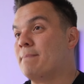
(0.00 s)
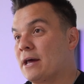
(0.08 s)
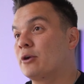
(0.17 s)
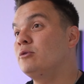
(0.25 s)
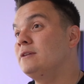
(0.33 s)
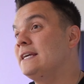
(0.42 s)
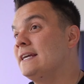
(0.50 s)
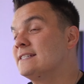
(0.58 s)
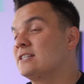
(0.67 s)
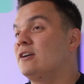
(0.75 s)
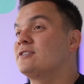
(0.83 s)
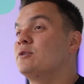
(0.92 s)
better leads
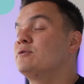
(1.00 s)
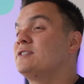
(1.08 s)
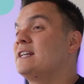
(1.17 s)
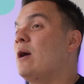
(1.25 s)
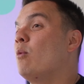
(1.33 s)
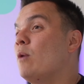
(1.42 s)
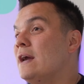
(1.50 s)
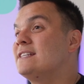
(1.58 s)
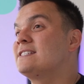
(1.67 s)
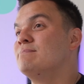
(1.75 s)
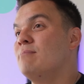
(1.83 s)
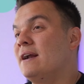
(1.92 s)
and also to not
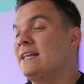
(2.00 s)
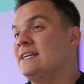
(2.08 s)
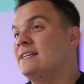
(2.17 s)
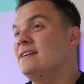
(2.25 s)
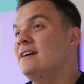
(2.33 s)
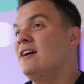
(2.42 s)
waste money